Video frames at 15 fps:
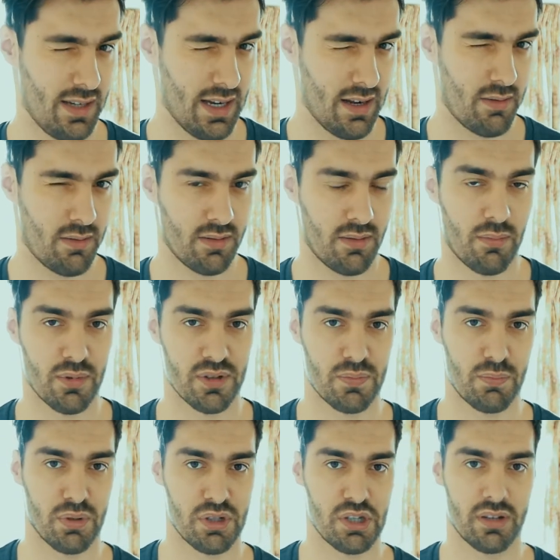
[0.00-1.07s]
Yeah, I
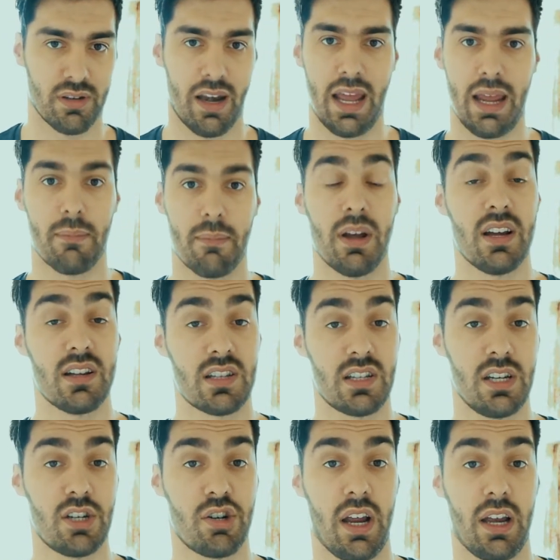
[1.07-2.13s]
almost butchered the name.
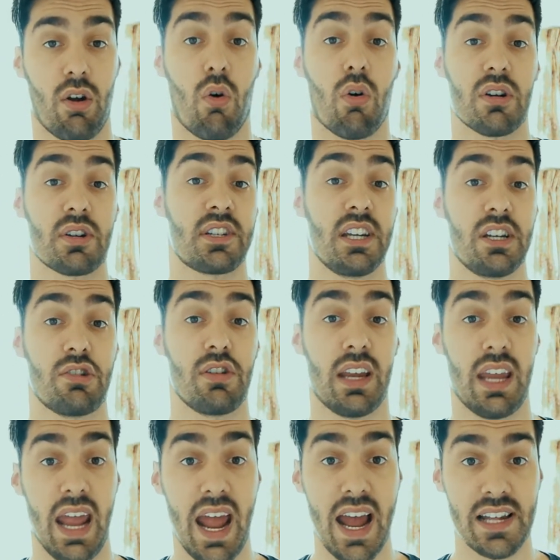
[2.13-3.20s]
Citrate or citric
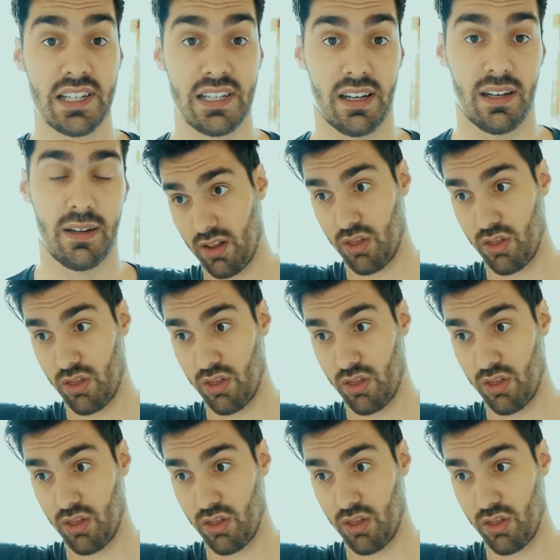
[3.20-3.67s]
acid.